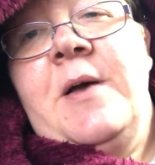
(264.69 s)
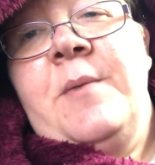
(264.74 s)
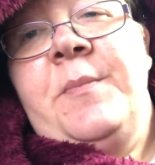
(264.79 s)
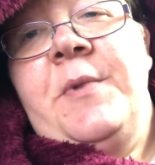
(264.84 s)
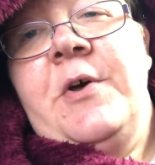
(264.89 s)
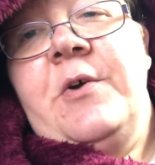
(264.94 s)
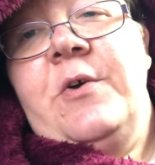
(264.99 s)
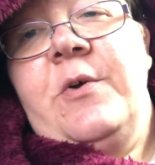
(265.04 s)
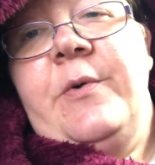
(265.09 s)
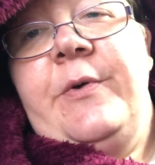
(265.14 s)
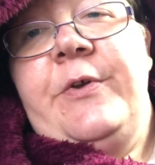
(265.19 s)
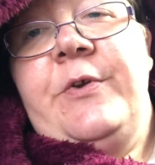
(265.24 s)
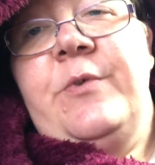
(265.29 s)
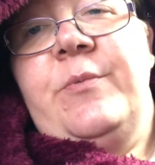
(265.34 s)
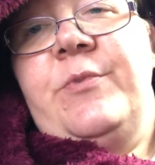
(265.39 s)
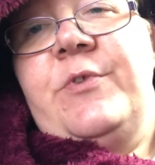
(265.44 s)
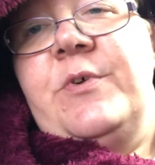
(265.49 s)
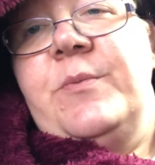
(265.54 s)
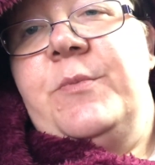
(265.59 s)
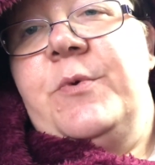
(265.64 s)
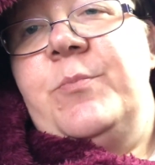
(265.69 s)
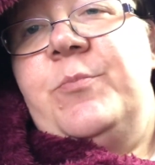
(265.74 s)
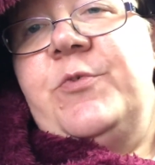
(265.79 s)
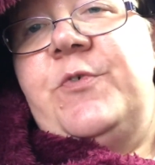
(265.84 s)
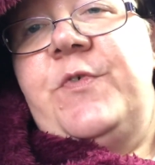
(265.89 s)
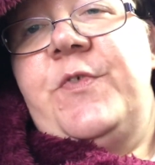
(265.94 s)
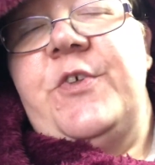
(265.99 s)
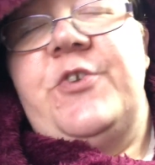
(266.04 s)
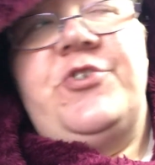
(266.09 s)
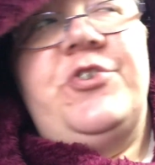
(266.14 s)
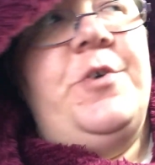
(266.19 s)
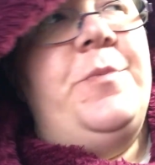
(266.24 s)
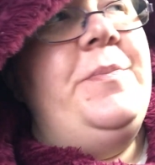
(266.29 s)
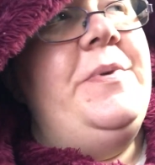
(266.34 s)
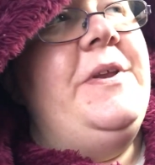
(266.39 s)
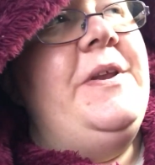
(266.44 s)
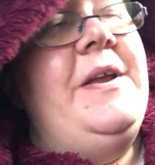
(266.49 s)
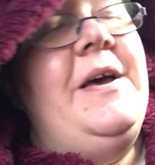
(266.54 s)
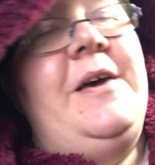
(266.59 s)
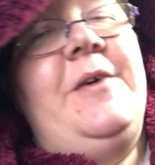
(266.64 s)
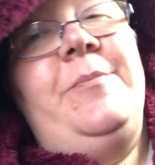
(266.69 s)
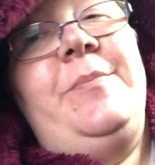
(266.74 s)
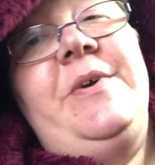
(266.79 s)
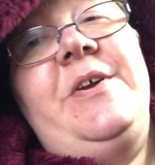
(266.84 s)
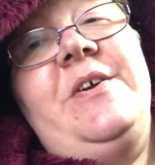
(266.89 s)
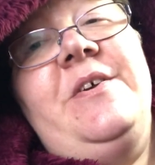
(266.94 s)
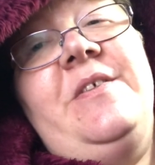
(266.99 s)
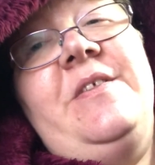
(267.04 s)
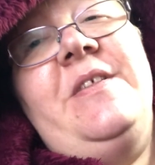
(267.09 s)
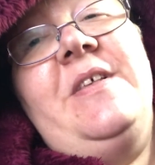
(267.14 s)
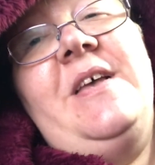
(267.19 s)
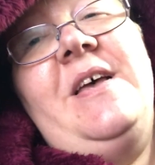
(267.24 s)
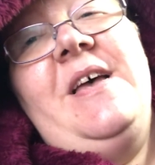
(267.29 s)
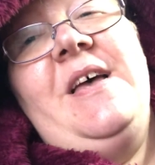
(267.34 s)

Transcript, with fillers: not going up to mum's for the shopping now because